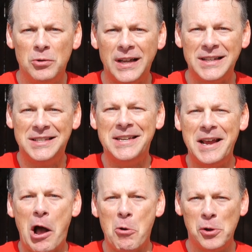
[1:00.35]
Let's see
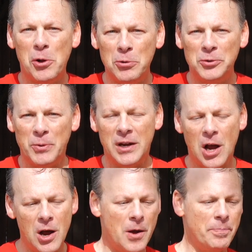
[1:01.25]
how close we
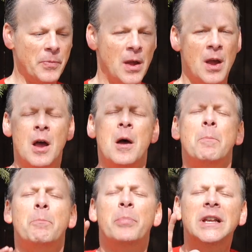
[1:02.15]
come.
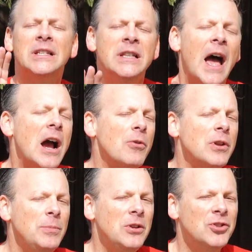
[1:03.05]
But it's not going
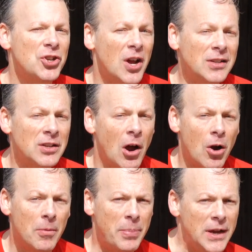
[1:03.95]
to be just
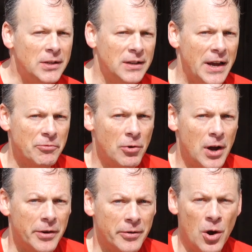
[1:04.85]
our baseline
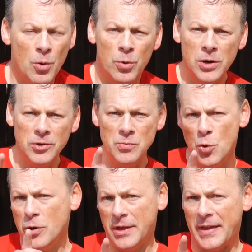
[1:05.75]
run. We're going to do
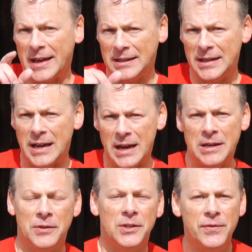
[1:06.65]
more than that today
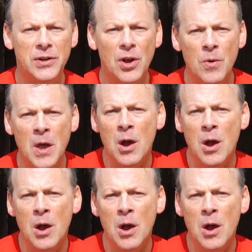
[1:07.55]
in this video.